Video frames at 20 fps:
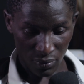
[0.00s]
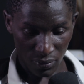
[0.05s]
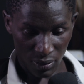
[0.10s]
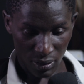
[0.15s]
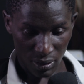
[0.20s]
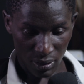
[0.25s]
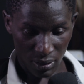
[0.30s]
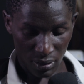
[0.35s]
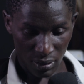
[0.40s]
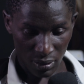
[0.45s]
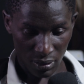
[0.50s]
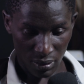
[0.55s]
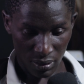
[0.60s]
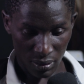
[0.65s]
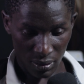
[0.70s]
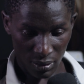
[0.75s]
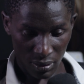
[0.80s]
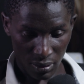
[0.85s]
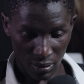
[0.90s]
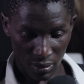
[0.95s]
But
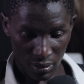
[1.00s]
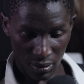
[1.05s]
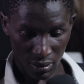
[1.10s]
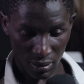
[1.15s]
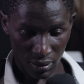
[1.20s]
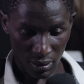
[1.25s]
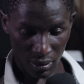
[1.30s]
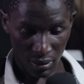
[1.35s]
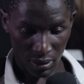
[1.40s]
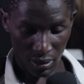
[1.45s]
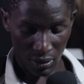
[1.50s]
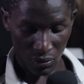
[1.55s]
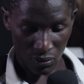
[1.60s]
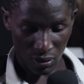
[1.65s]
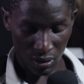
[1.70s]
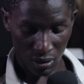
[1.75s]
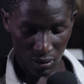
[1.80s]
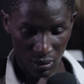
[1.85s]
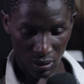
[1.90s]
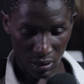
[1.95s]
I'll try to
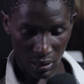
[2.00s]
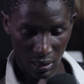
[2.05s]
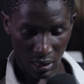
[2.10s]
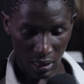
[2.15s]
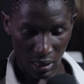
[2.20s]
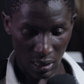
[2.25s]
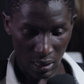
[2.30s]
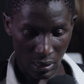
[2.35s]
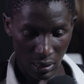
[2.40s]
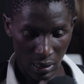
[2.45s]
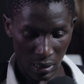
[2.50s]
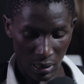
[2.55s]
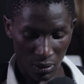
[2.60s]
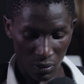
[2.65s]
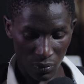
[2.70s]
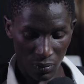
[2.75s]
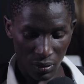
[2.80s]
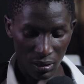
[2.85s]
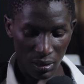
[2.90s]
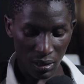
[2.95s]
reduce the colors a
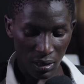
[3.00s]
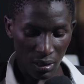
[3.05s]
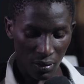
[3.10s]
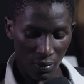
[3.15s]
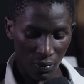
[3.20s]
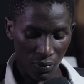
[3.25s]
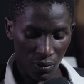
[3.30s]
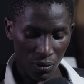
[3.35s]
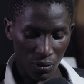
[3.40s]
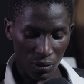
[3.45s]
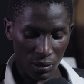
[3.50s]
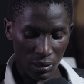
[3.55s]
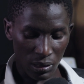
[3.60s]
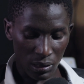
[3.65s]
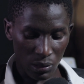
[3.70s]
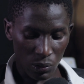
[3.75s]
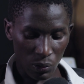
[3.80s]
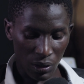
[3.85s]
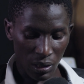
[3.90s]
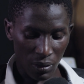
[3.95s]
little bit because
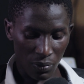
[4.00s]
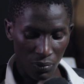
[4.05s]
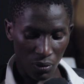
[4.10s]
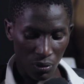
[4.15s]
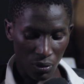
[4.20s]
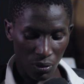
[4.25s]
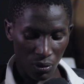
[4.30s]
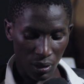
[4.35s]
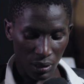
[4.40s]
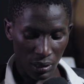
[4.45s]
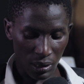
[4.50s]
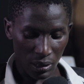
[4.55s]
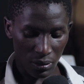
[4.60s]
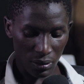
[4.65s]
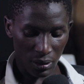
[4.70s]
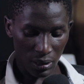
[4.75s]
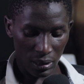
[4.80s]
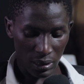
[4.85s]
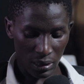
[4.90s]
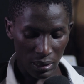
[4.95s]
it's way more
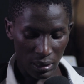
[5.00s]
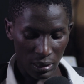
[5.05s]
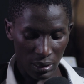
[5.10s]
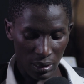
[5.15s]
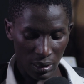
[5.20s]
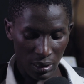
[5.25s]
exaggerated.